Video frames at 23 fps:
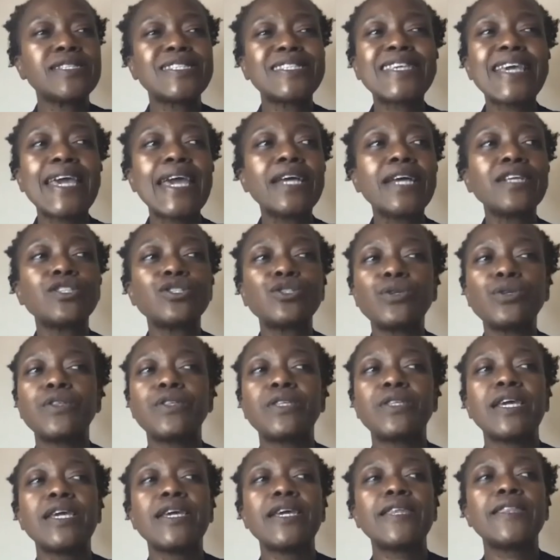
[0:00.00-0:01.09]
scared to
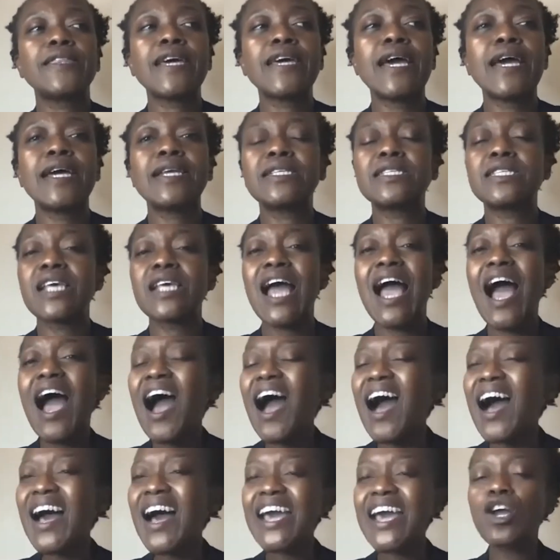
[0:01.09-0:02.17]
think that
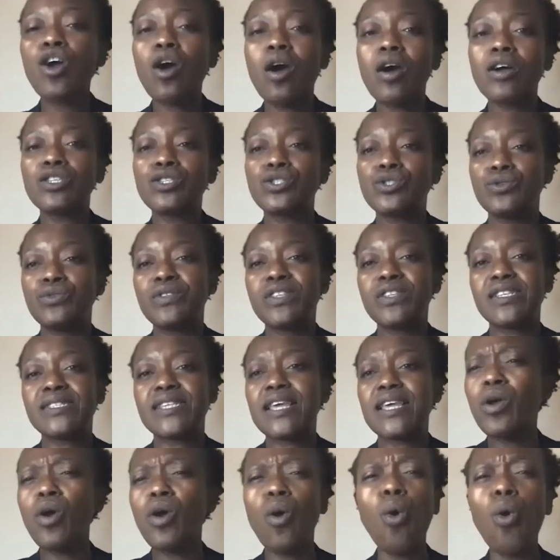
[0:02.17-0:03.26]
I can't do
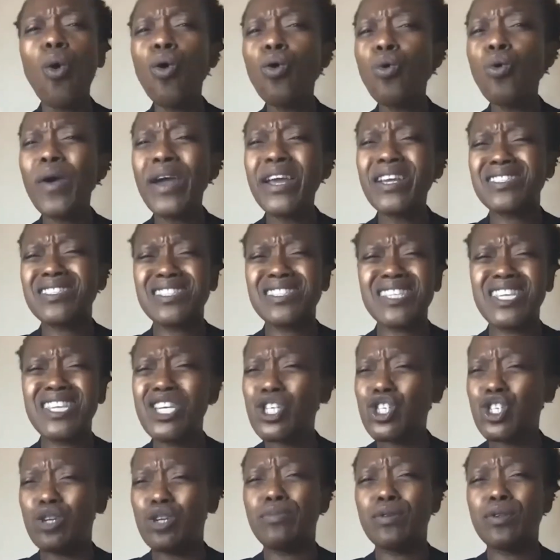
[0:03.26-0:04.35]
this. We're always
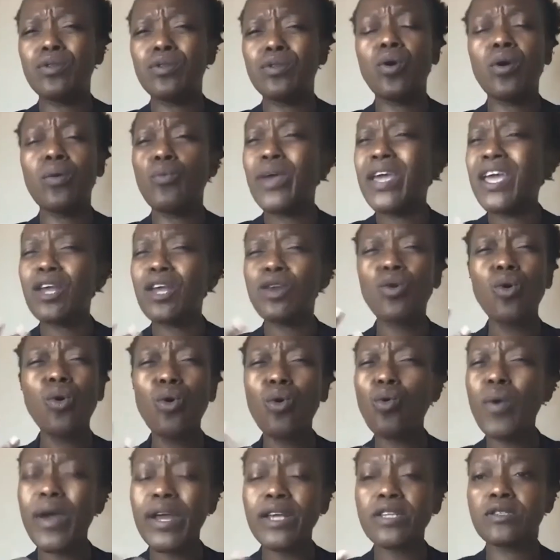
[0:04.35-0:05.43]
teachable, we can
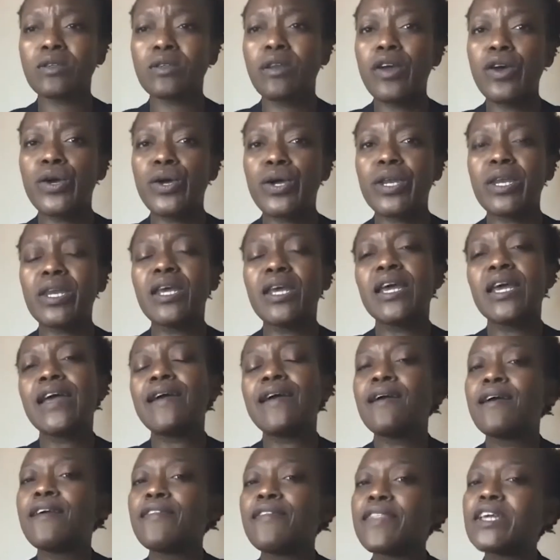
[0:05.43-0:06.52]
always learn.
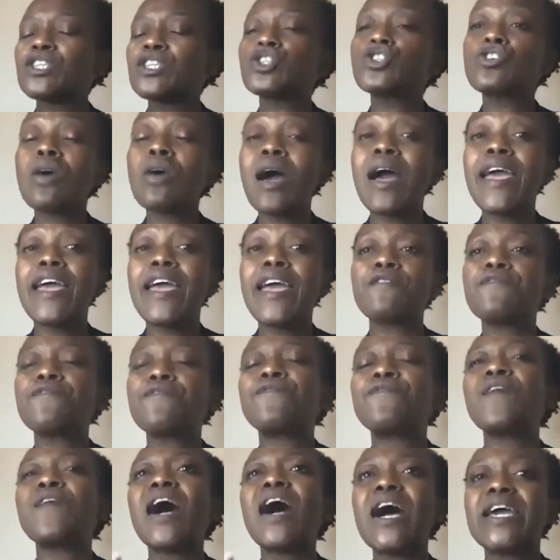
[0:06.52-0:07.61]
Then try and
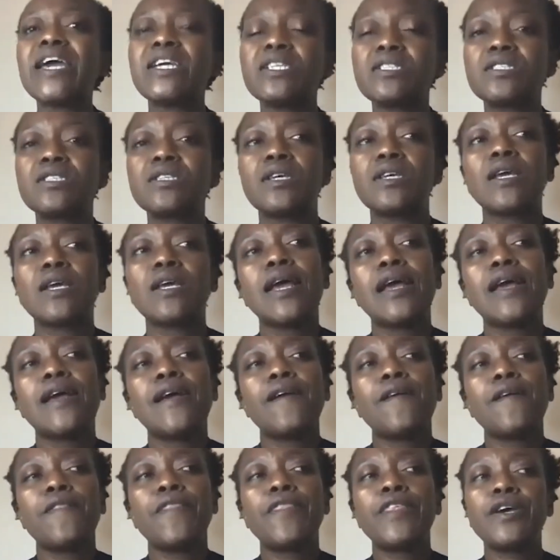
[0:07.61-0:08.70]
find
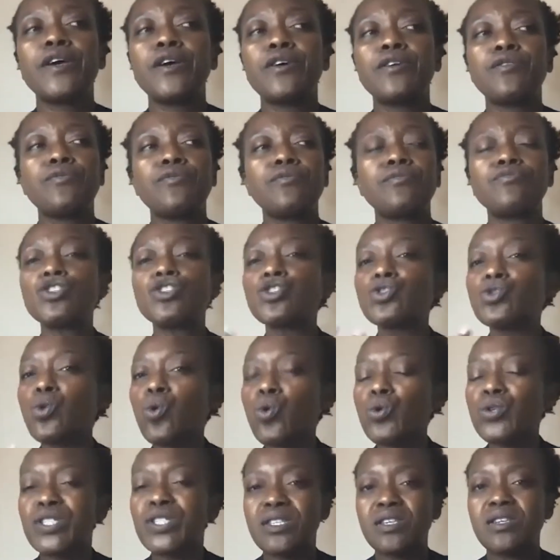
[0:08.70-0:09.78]
the
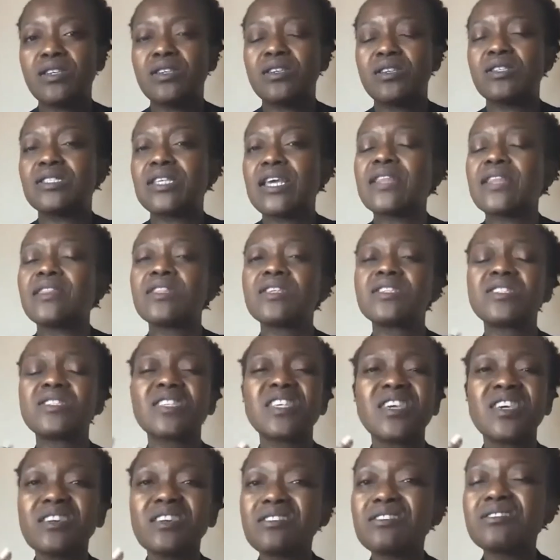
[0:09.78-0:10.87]
resources and the
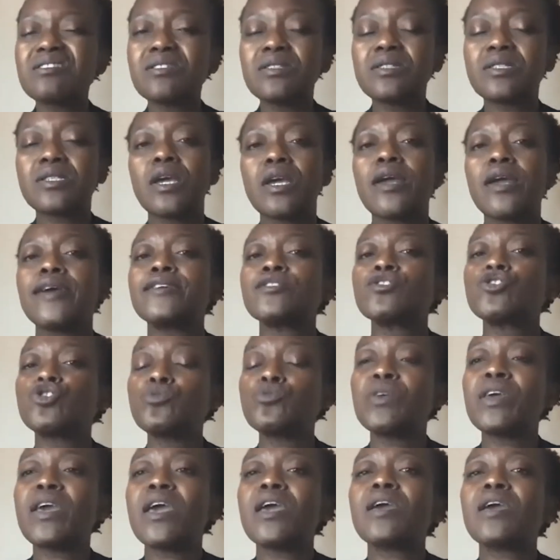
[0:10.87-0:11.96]
skills
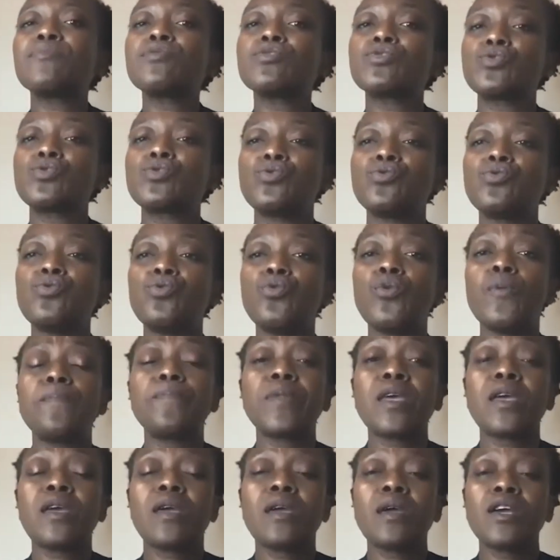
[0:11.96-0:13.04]
to be able to
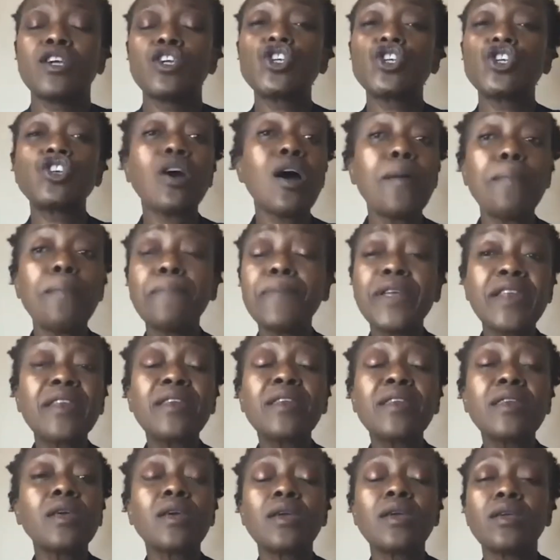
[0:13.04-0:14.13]

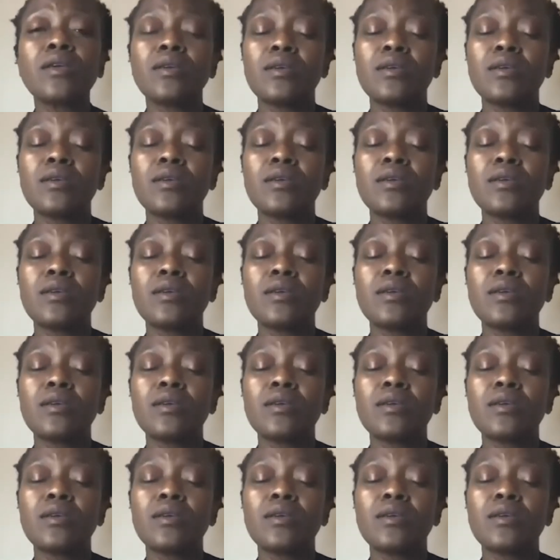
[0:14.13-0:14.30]
sharpen